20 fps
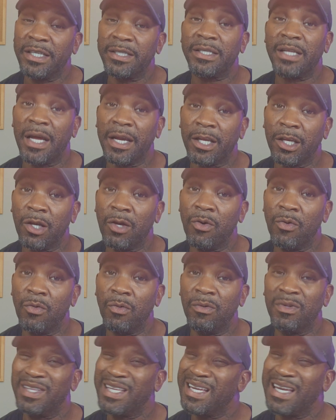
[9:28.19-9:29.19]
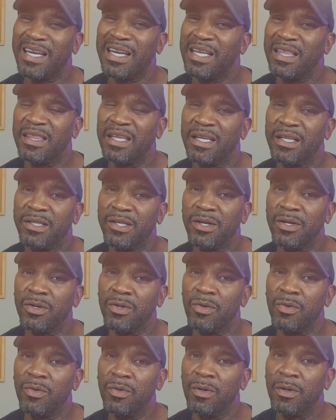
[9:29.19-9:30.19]
just like you, did anything to
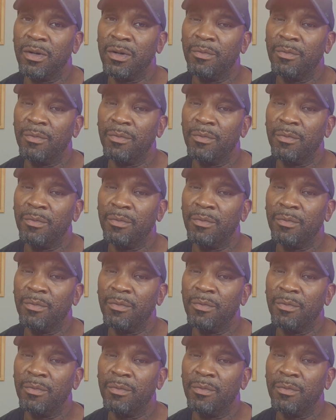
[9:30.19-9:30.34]
you.